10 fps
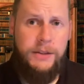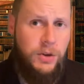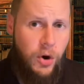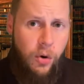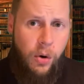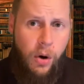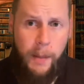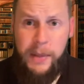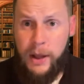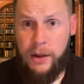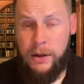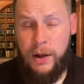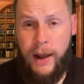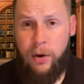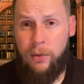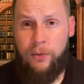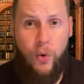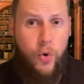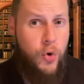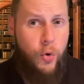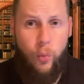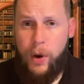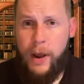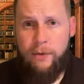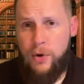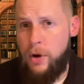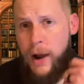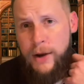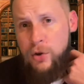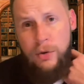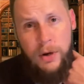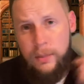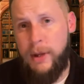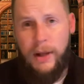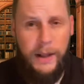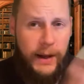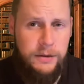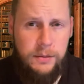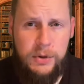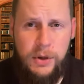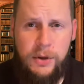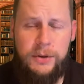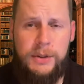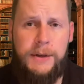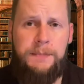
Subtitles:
So be on the lookout for whatever I do. It'll be in Classroom, so you'll see it.